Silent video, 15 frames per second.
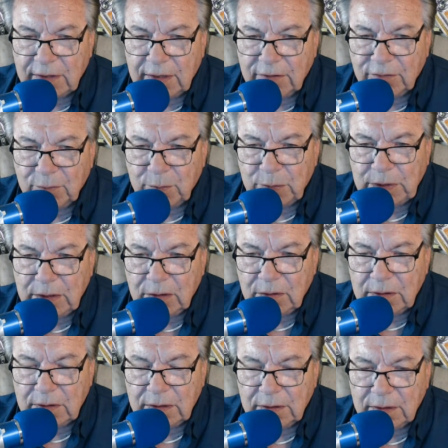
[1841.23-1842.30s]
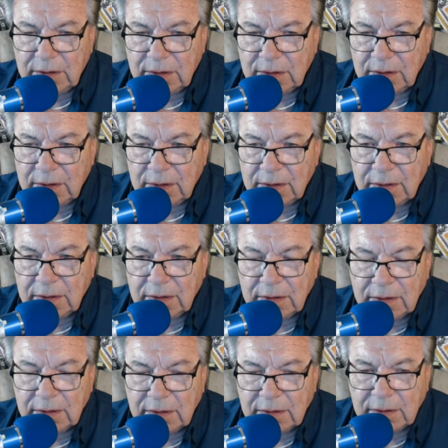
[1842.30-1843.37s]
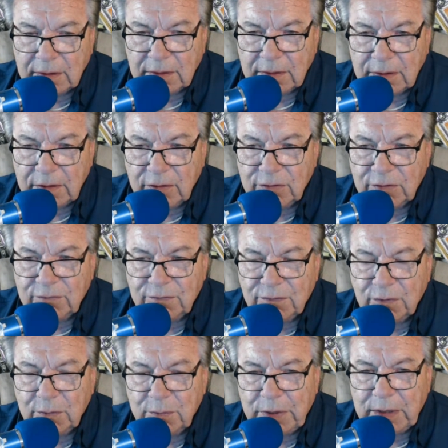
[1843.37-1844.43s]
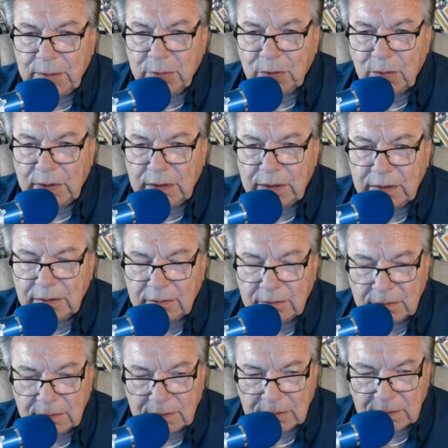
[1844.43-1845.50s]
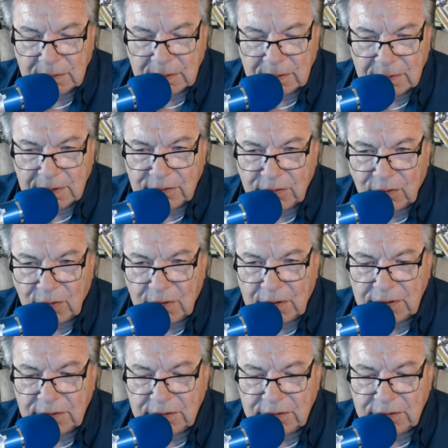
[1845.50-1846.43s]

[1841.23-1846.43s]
SP on it, use it for a paperweight. That's all